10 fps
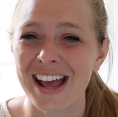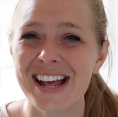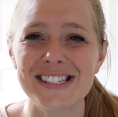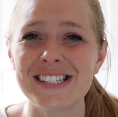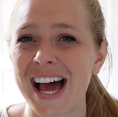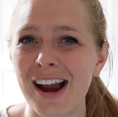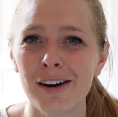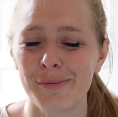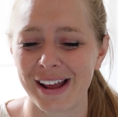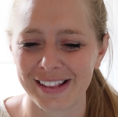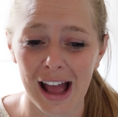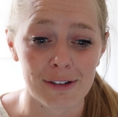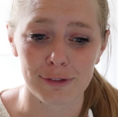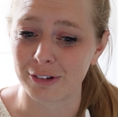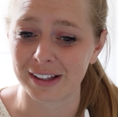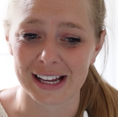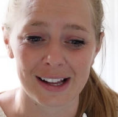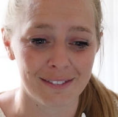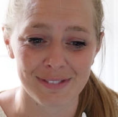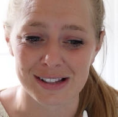It's a diary of my life,
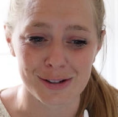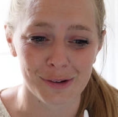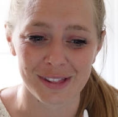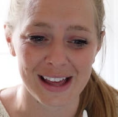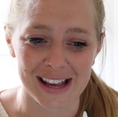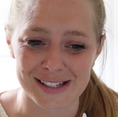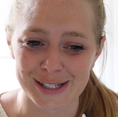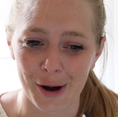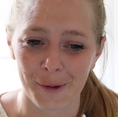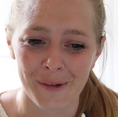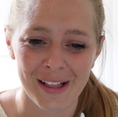really, this whole thing. So